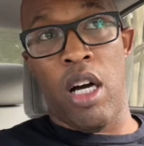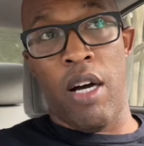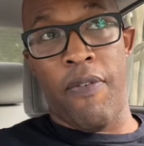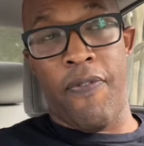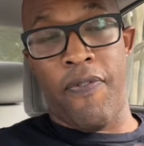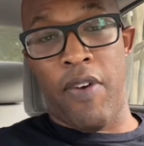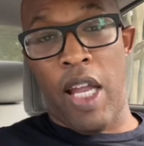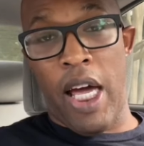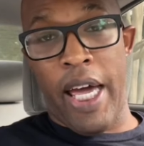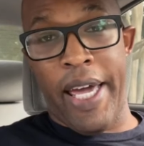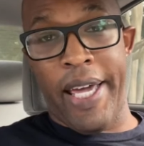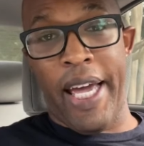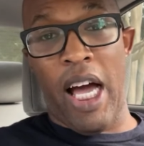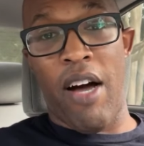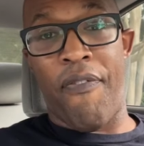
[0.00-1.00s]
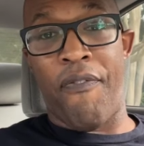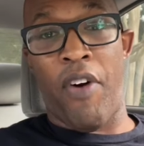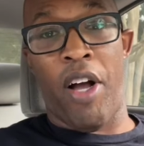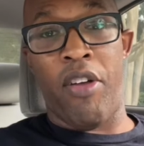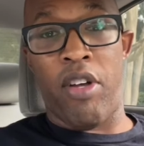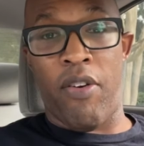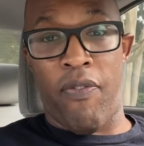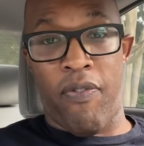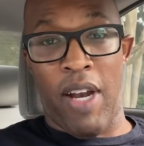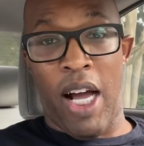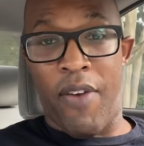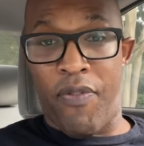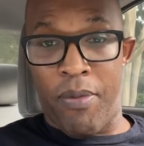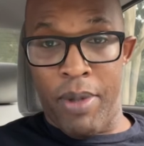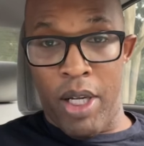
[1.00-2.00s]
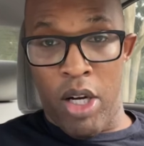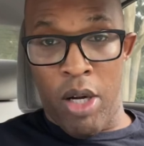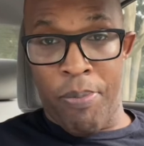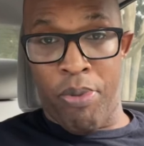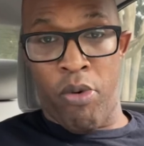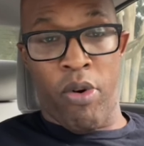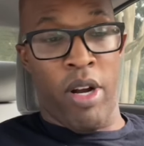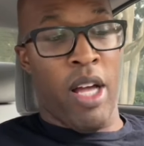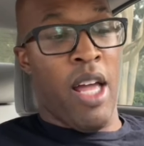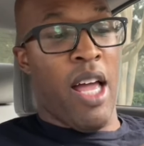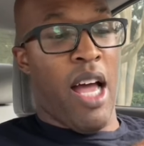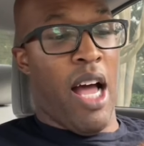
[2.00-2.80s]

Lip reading: flying, how far you can fly from the airport,